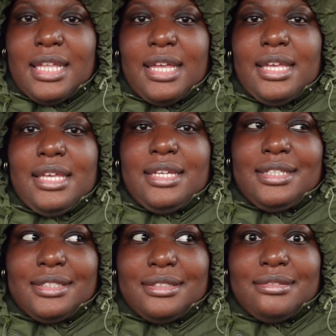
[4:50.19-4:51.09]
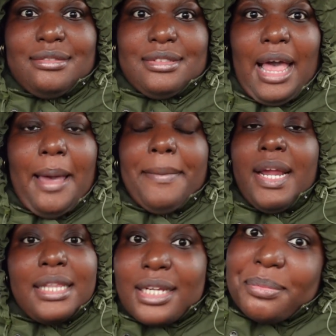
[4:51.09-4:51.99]
Like, I
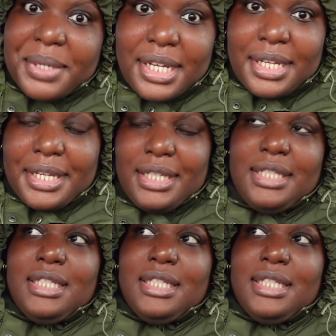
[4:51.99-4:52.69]
barely can run.